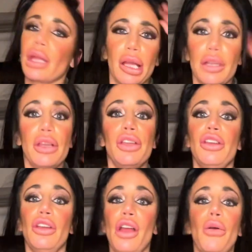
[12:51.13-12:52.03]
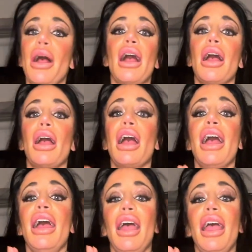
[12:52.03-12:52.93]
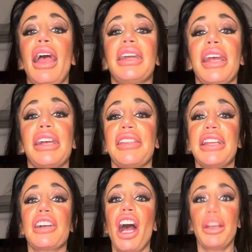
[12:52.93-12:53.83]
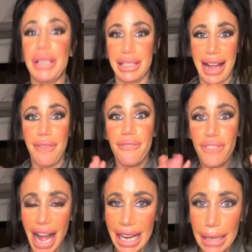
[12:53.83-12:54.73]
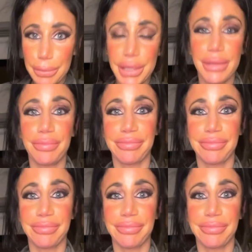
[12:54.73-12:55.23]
No. The economy doesn't have vibes.